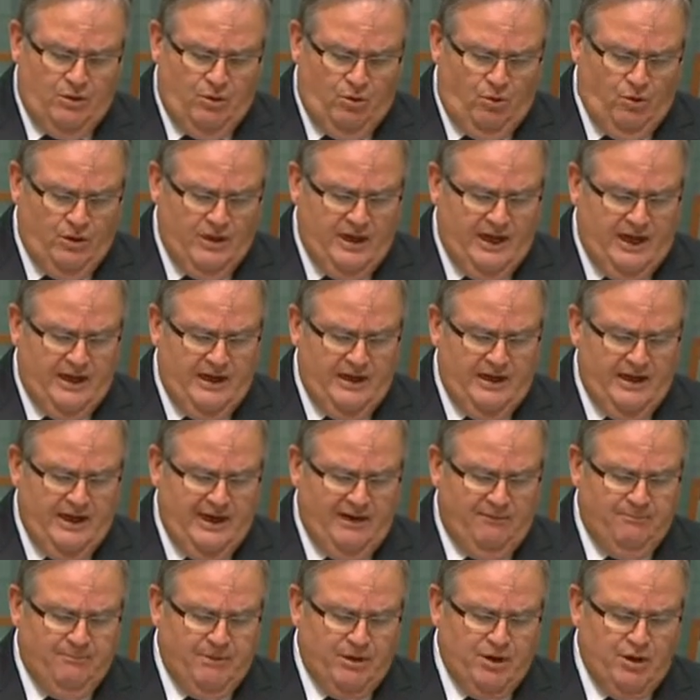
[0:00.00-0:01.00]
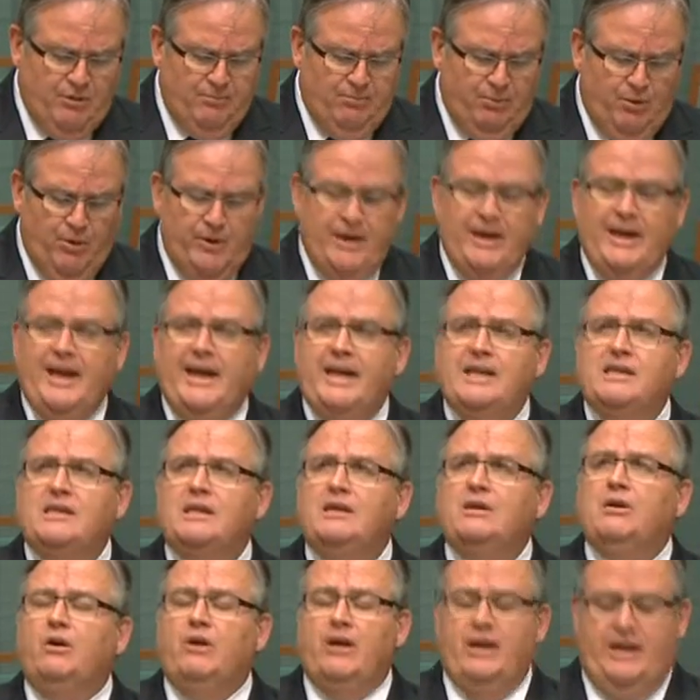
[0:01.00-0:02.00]
Hawke-Keating government who brought in HECS
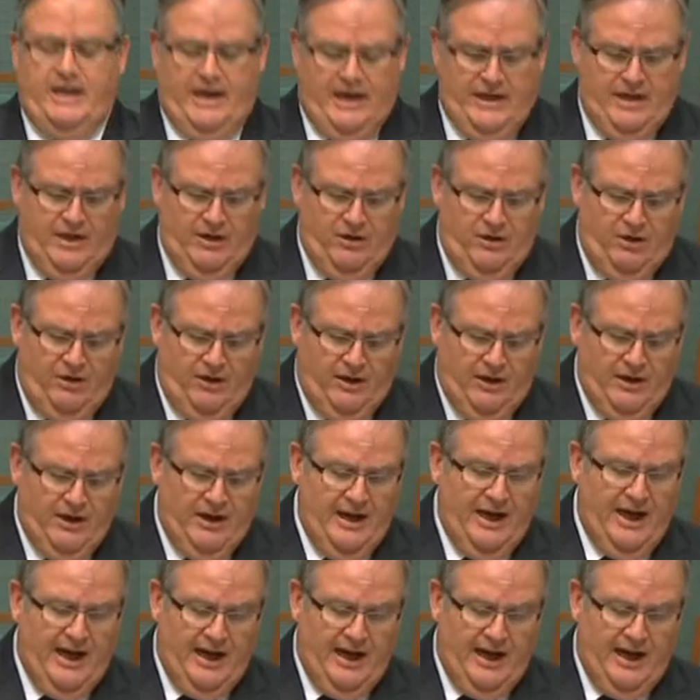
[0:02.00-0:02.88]
in 1989,